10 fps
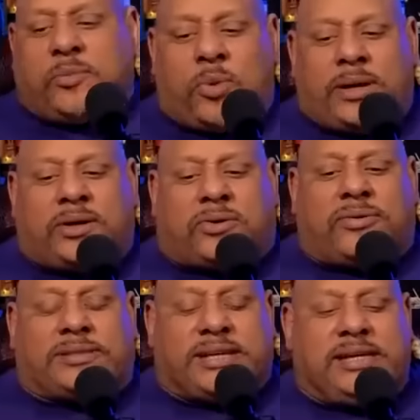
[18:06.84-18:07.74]
one of the
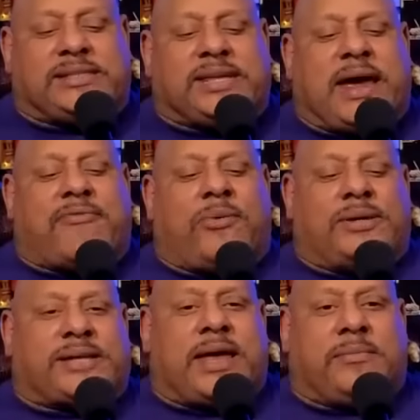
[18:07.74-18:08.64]
critiques that i've
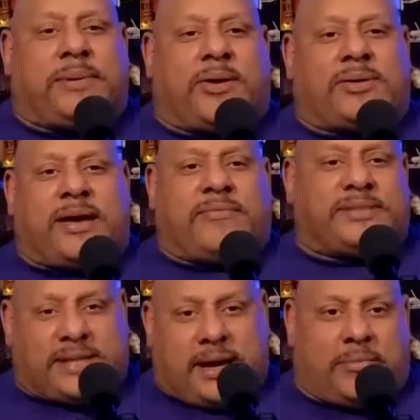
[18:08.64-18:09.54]
always had about kevin
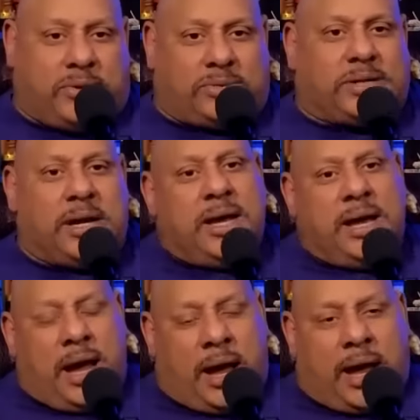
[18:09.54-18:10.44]
samuels
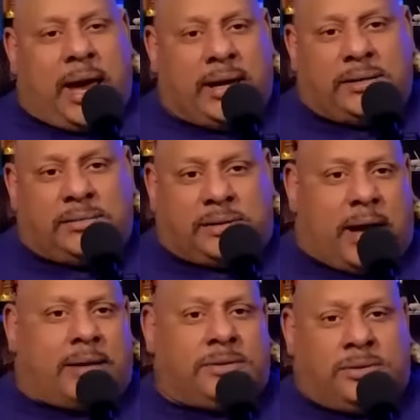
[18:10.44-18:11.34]
and
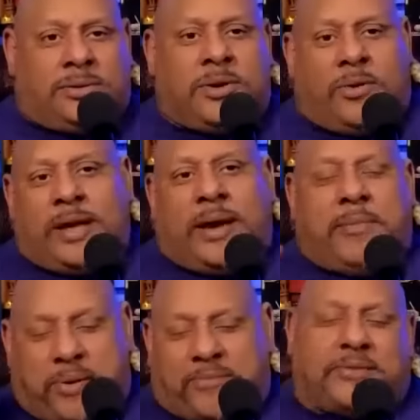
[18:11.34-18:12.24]
got no name
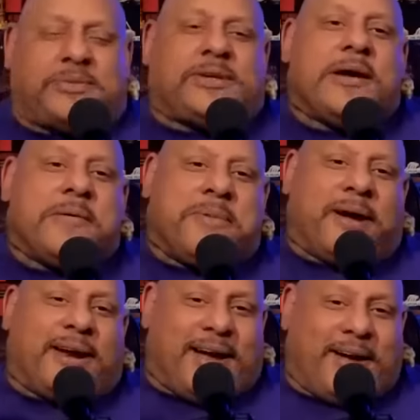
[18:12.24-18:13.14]
above him
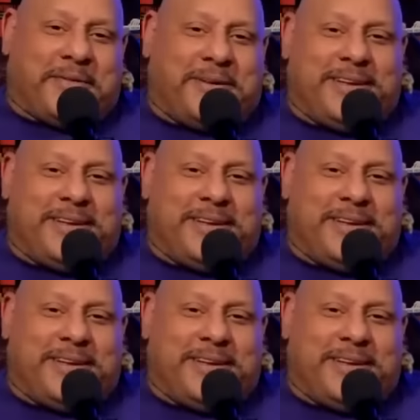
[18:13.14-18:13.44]
but uh,